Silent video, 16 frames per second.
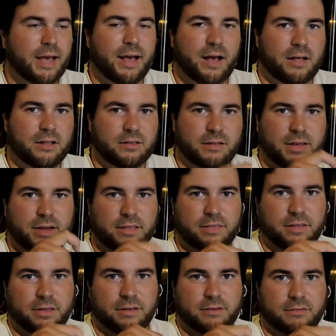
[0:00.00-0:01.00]
I'll link
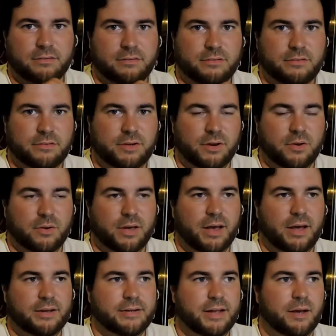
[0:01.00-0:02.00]
the Euro
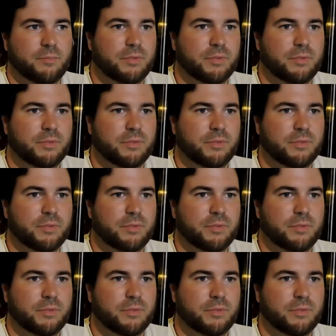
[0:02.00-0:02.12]
cut down